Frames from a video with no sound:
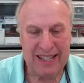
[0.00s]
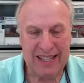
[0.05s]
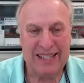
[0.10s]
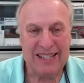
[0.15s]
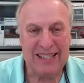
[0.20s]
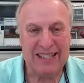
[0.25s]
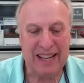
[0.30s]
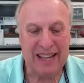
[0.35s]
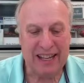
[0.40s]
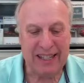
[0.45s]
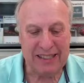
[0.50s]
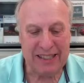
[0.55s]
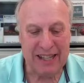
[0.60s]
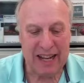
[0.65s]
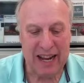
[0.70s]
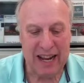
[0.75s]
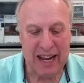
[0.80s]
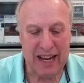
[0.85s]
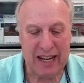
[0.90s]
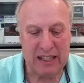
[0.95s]
6
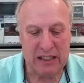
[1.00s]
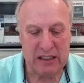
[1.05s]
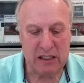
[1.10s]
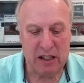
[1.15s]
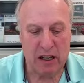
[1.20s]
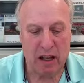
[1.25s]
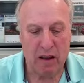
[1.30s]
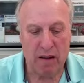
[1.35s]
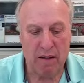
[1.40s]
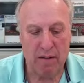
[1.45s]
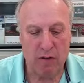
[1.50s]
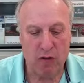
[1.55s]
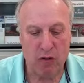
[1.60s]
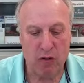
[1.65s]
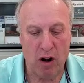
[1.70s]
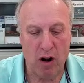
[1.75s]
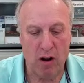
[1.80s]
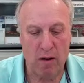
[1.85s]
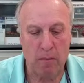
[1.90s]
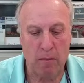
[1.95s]
guys
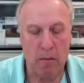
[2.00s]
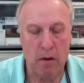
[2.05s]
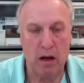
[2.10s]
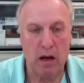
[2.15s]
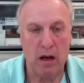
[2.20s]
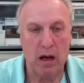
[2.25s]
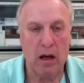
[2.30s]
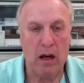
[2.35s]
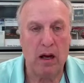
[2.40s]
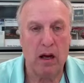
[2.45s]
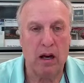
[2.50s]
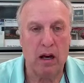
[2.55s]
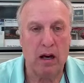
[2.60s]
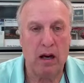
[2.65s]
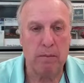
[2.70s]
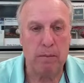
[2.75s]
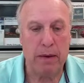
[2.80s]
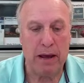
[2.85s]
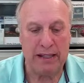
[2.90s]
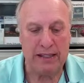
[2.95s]
from
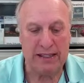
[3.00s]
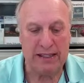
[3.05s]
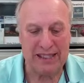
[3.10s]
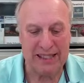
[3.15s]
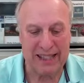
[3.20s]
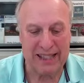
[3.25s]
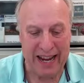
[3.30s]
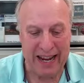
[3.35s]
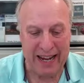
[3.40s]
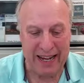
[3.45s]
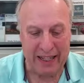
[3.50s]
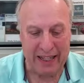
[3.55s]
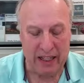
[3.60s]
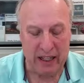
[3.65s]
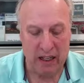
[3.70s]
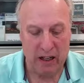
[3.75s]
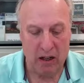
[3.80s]
Penn State.